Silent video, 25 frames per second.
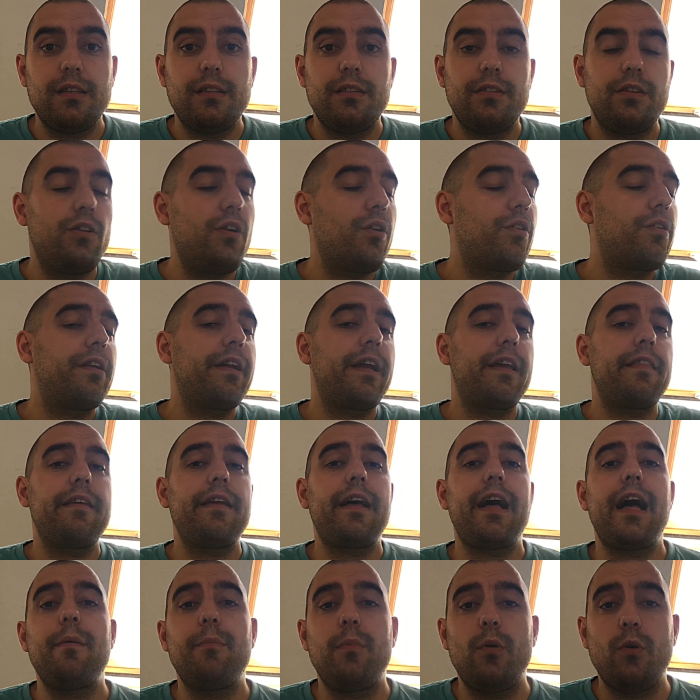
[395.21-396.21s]
They're not going to get the
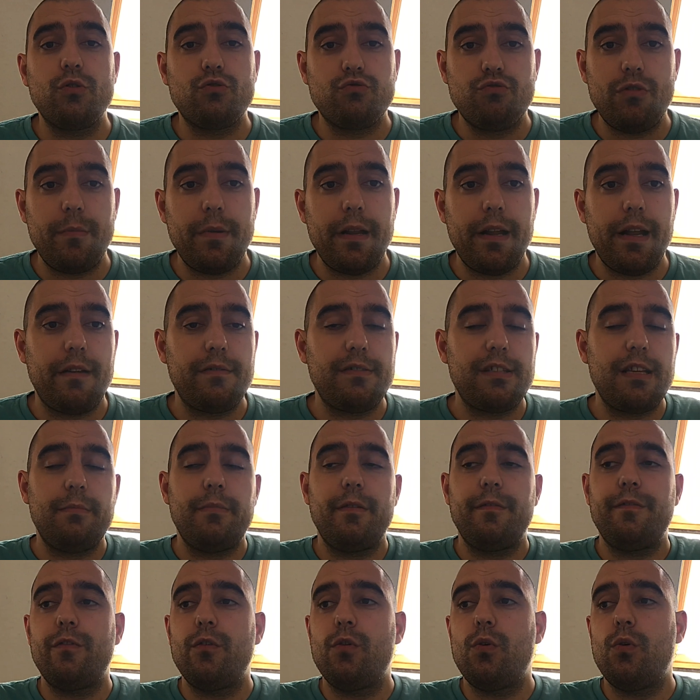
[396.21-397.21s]
eyeballs ripped out, I've said
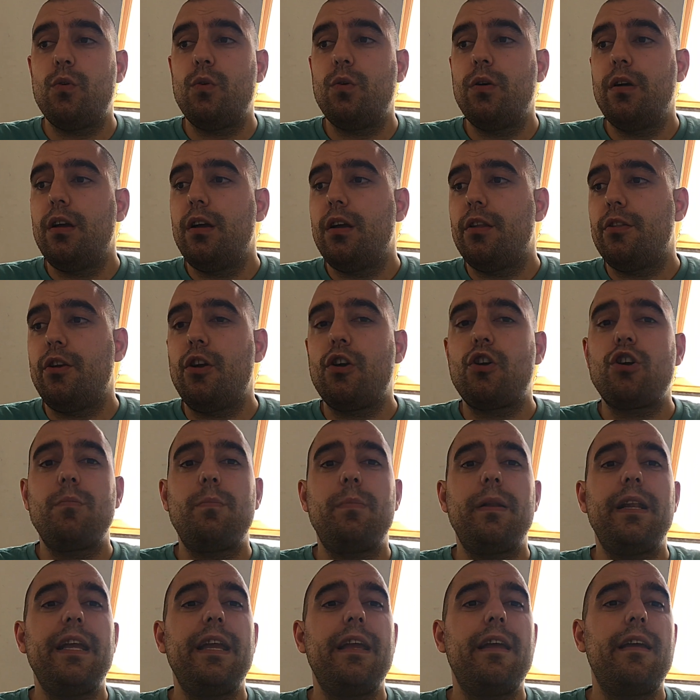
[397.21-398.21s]
before. They're not going
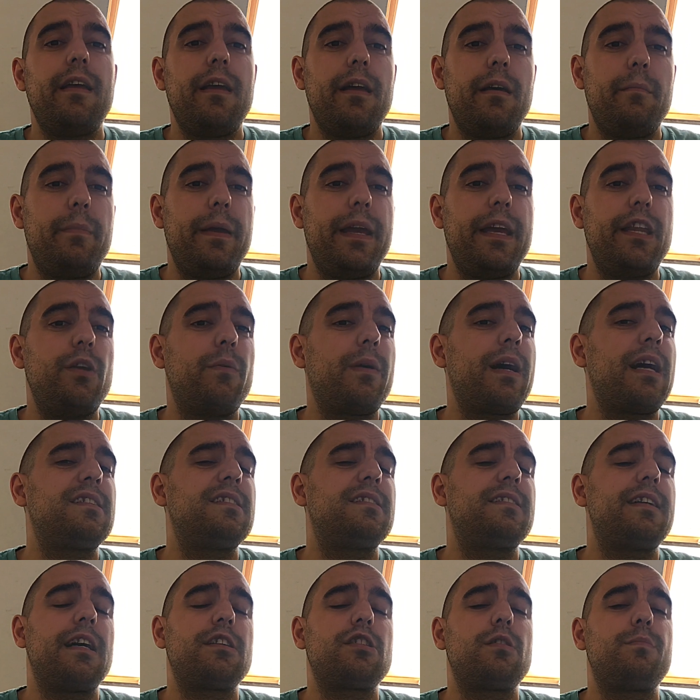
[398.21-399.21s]
to pay Newcastle
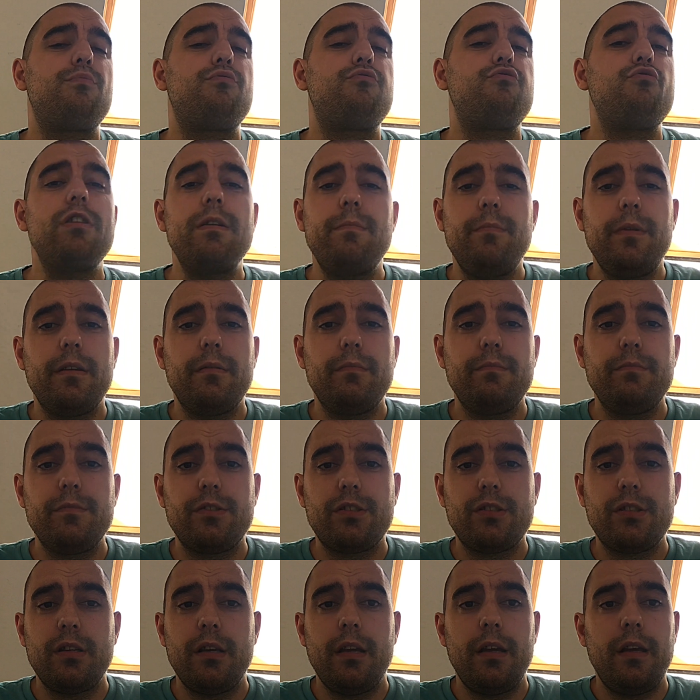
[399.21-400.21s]
tax or
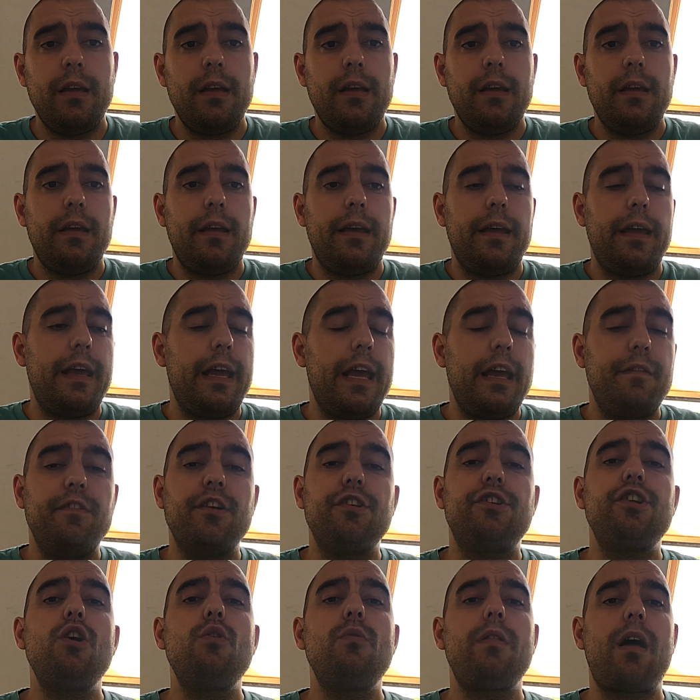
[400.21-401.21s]
premiums. If you
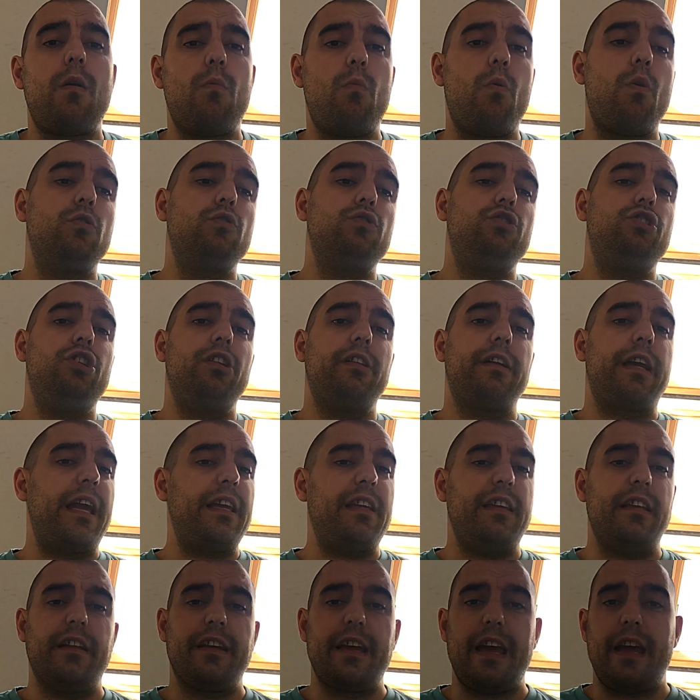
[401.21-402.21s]
do that once, you'll get
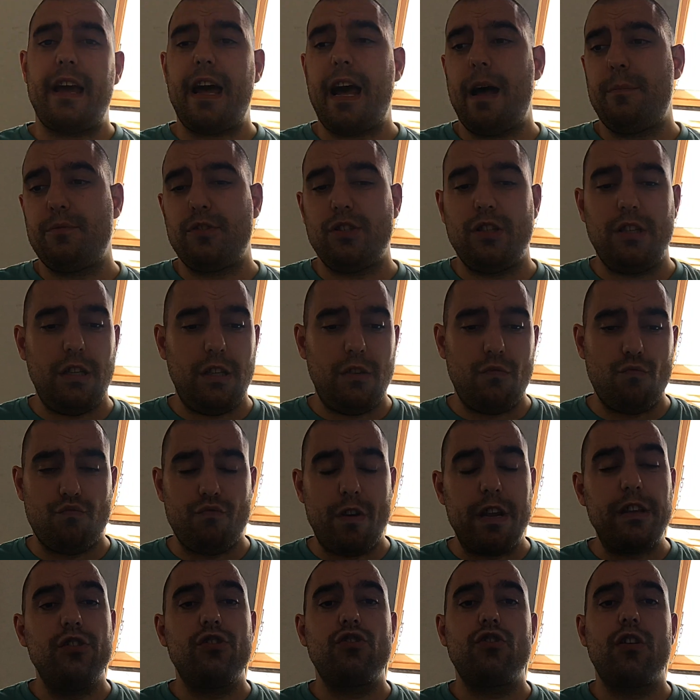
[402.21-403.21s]
absolutely
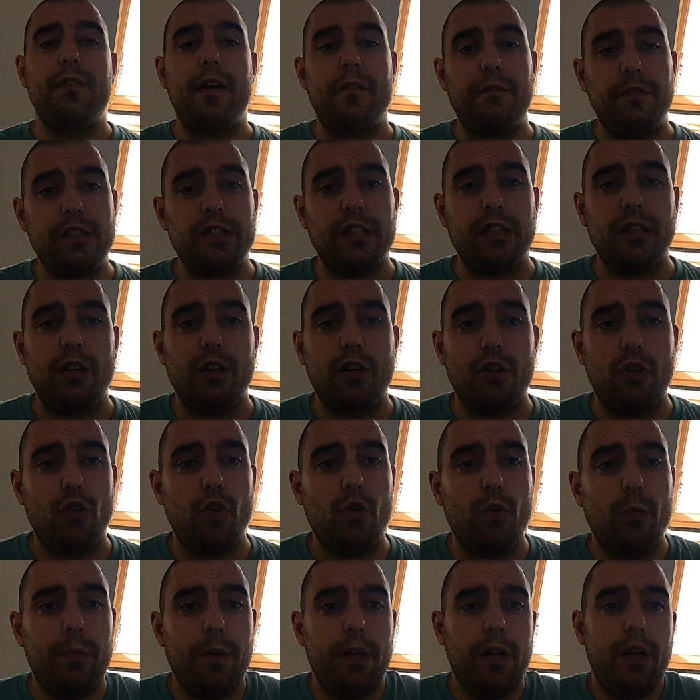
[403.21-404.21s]
rinsed off every single
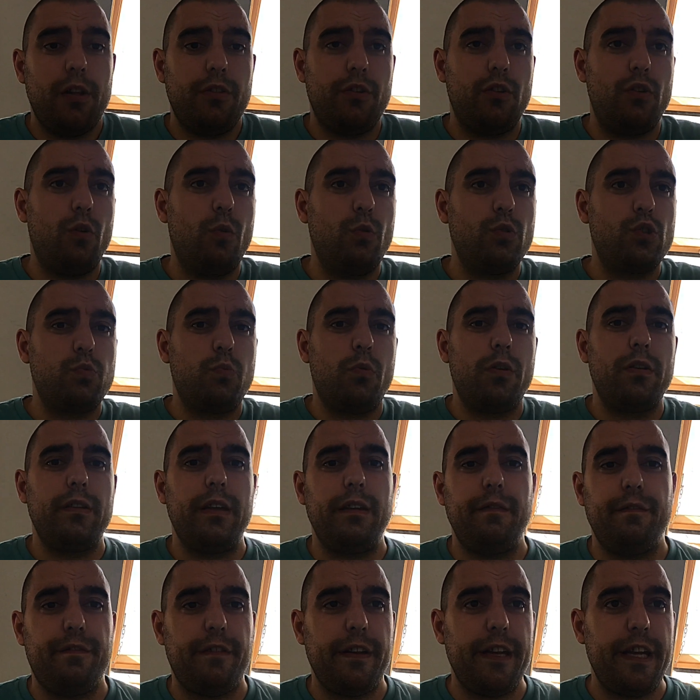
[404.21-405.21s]
club. They'll always want
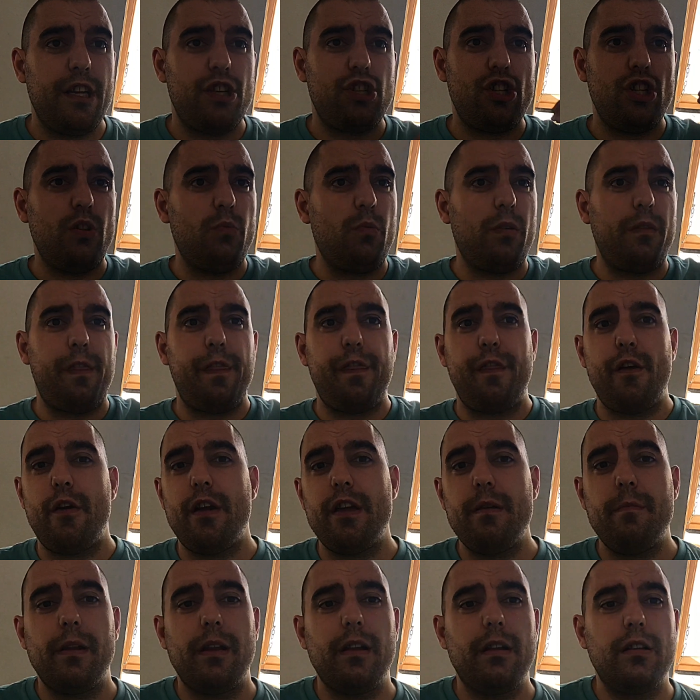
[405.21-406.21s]
inflation, they'll want
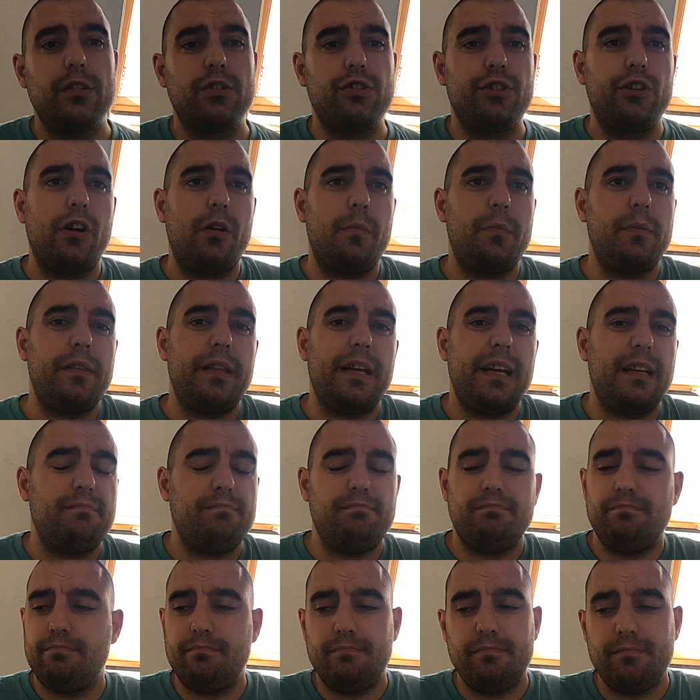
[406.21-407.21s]
30 million on top of that.
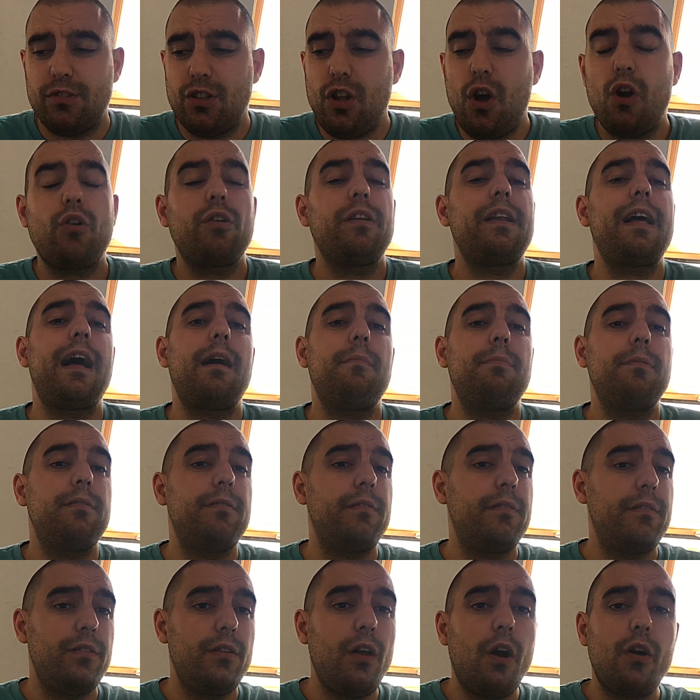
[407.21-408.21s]
Not going to
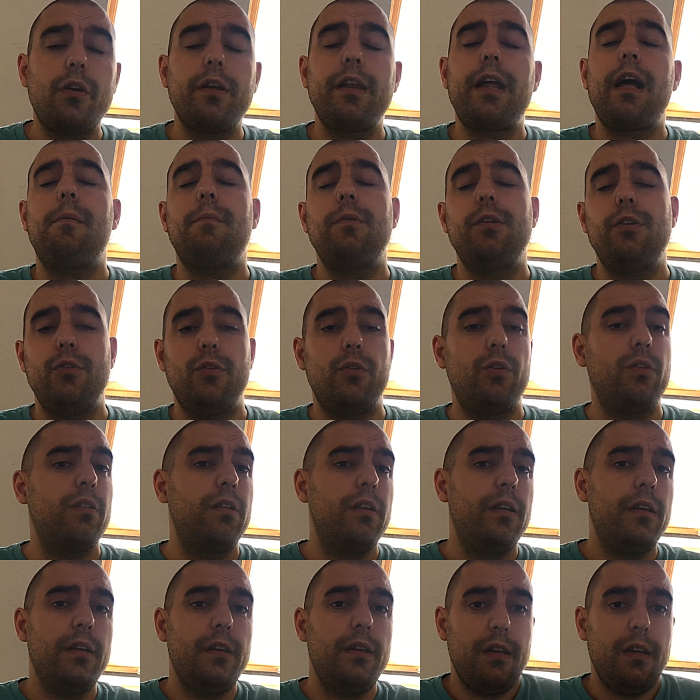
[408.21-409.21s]
happen, not going to happen at all.
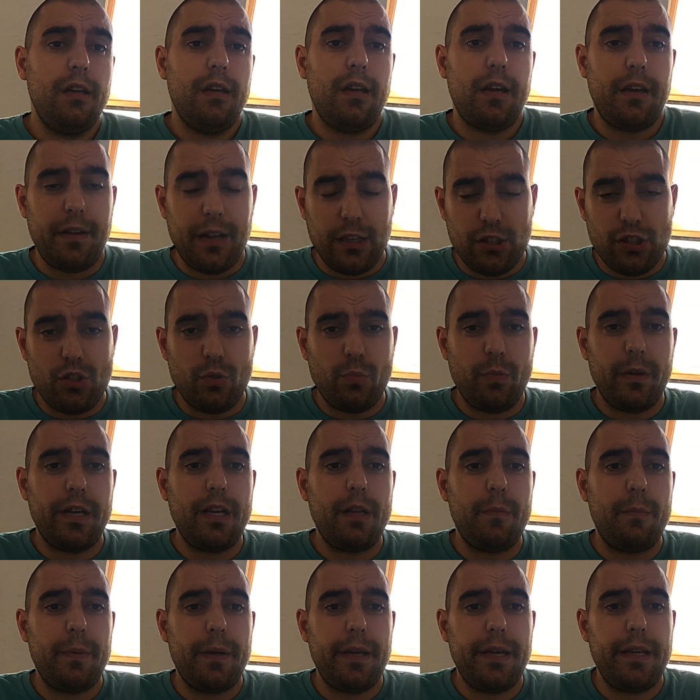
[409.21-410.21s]
And that's the way
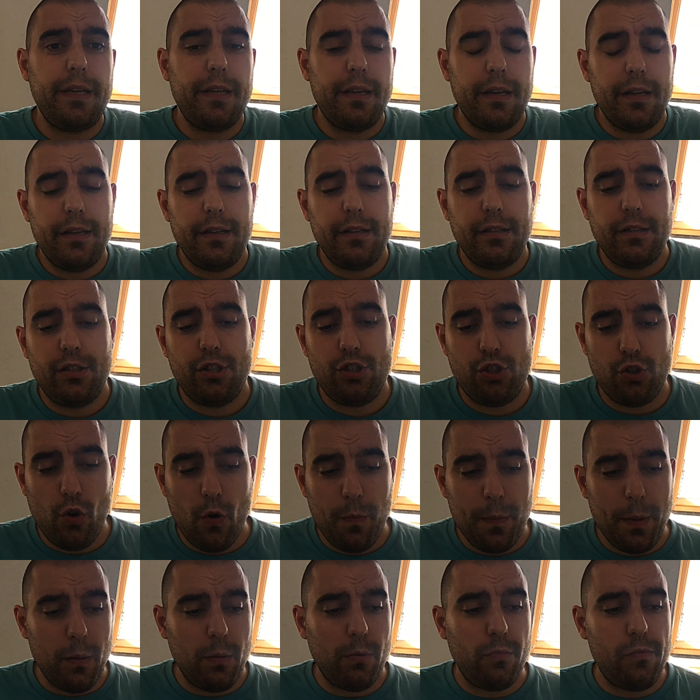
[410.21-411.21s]
to be. Show
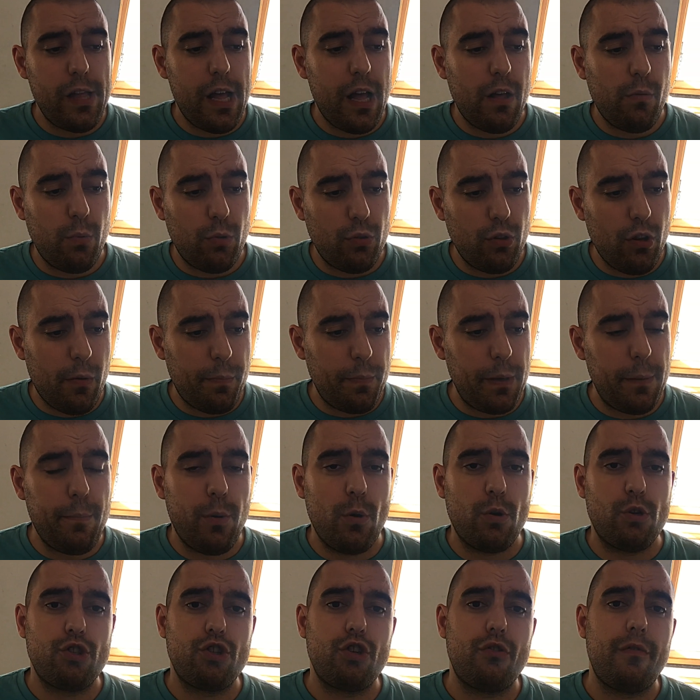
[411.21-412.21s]
people now will not be
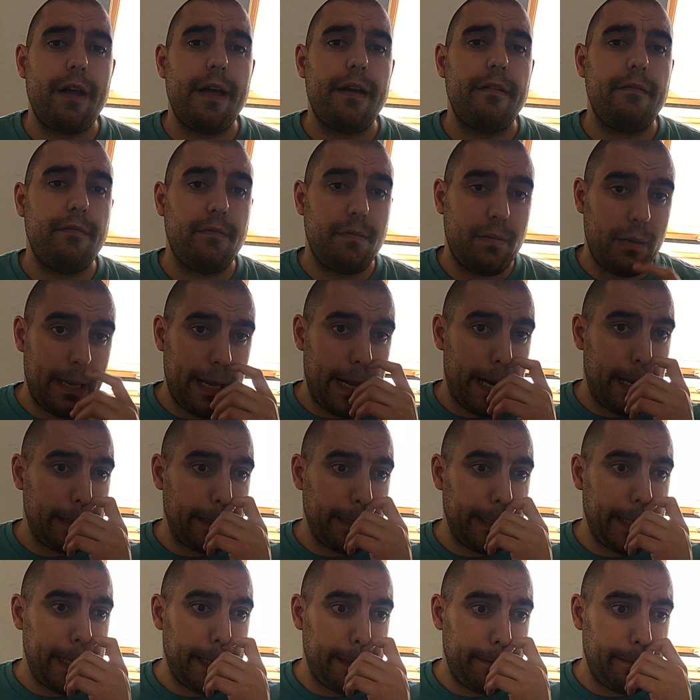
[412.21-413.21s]
pushed around,
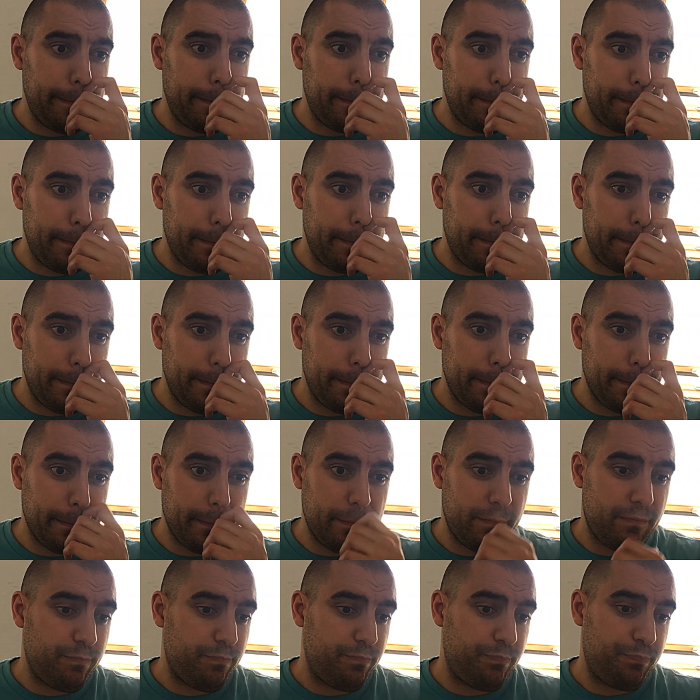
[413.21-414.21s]
and then
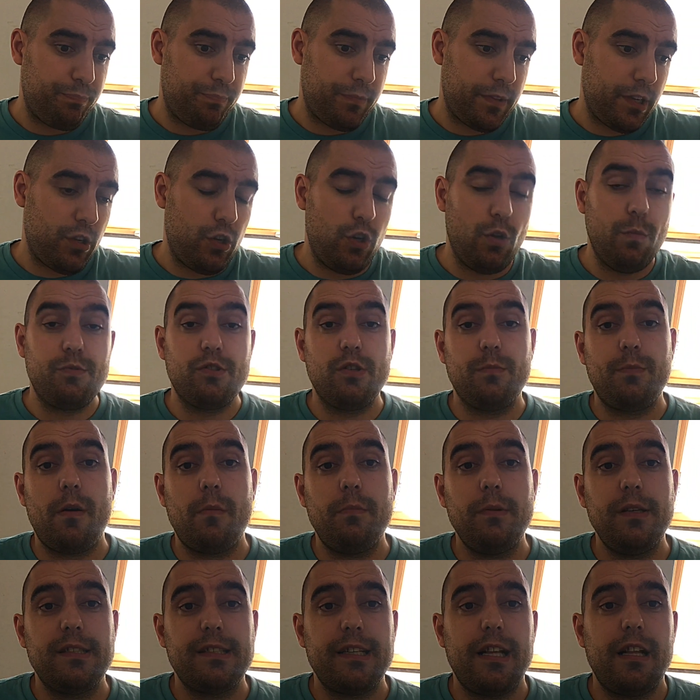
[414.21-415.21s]
clubs will
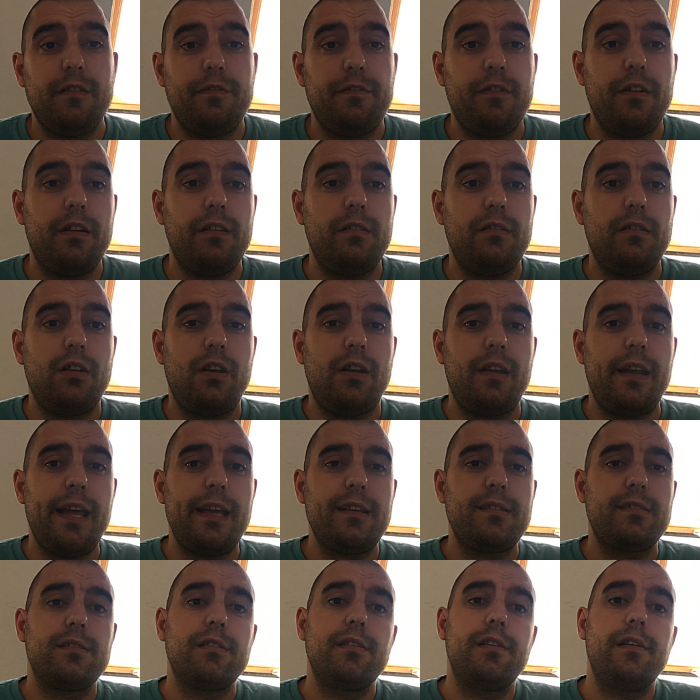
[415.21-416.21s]
probably sell for a lot
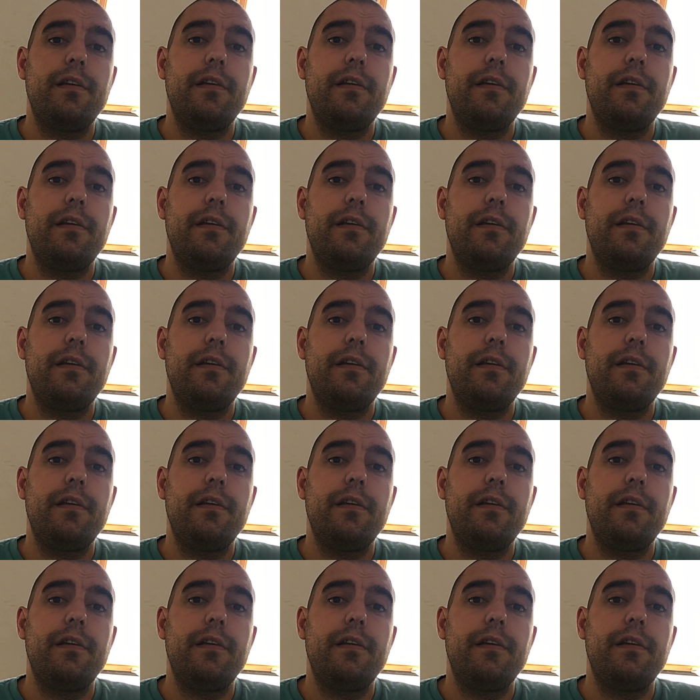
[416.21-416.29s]
less.